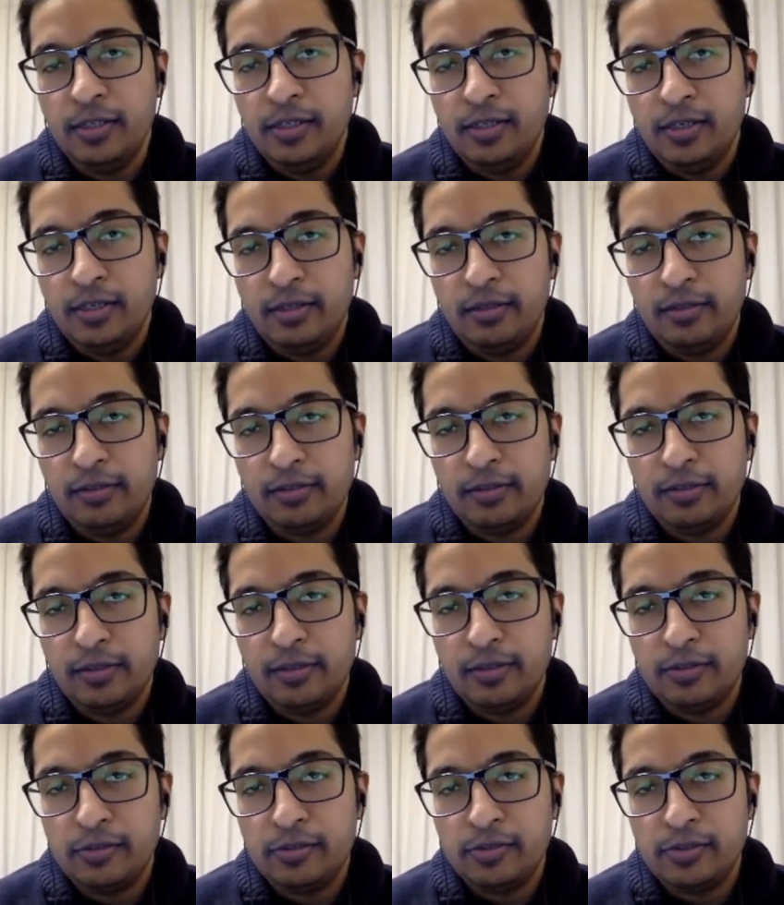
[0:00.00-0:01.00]
And
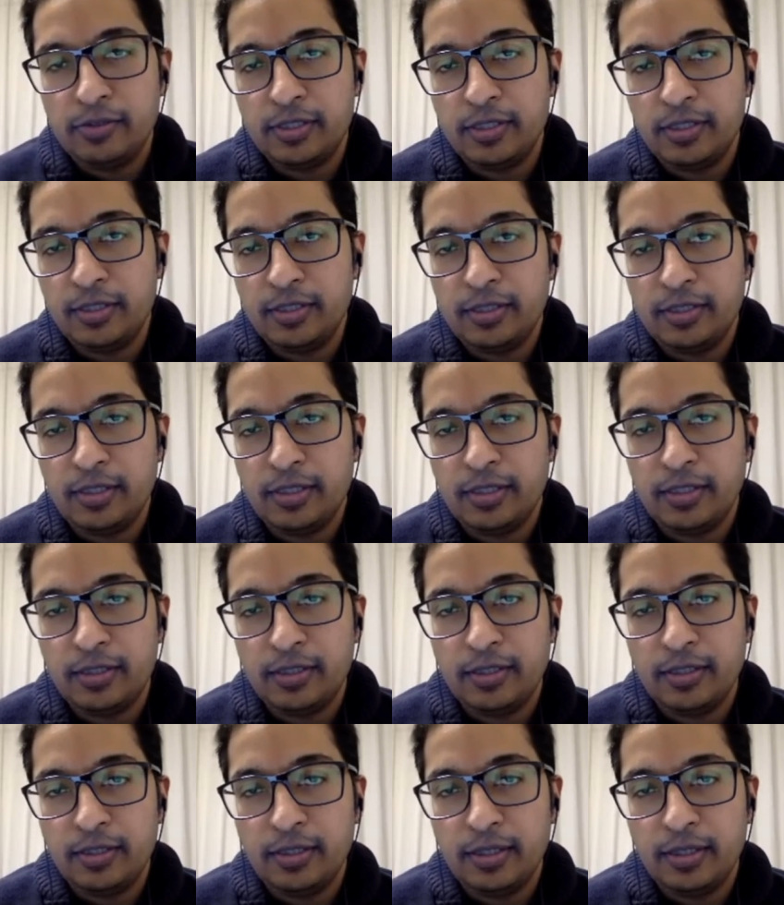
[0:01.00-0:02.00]
today
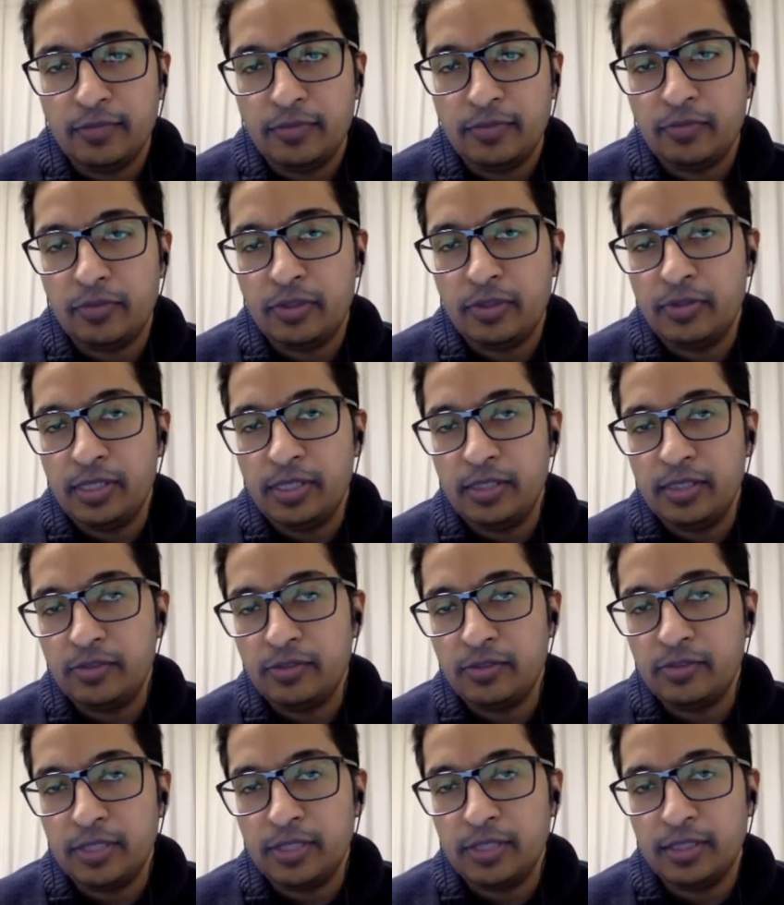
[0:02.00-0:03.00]
I have a very
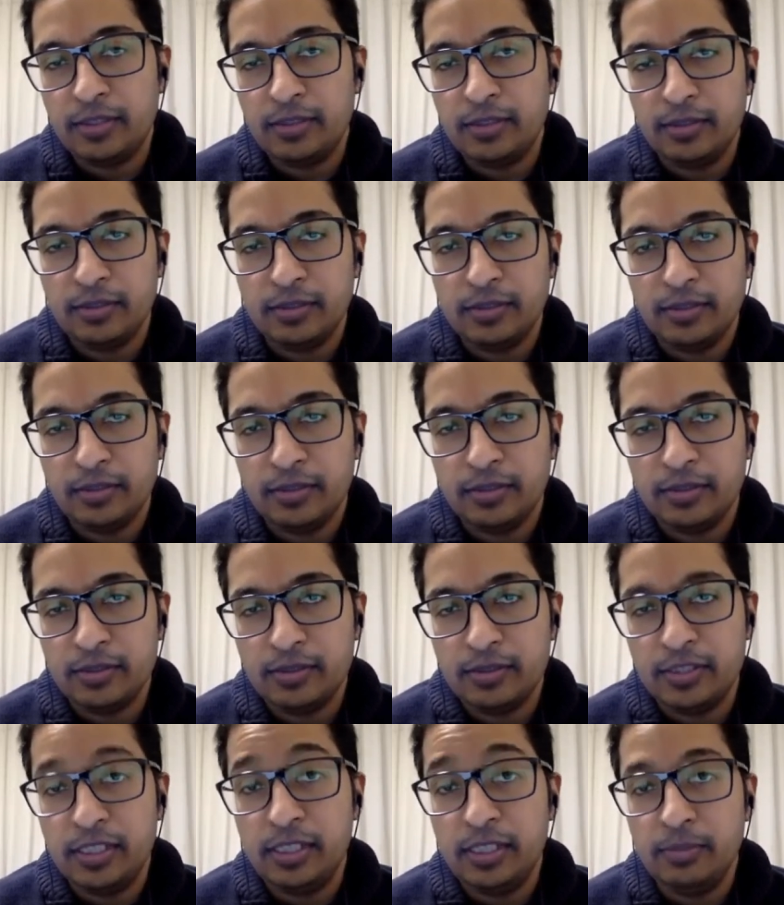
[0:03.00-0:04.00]
interesting
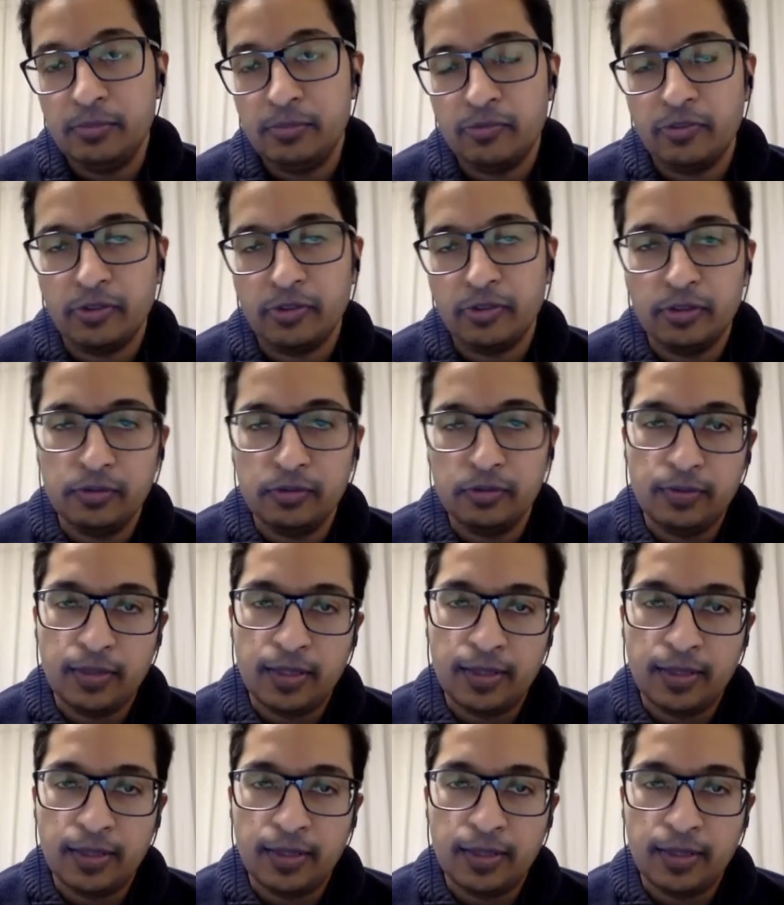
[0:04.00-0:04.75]
theme for you.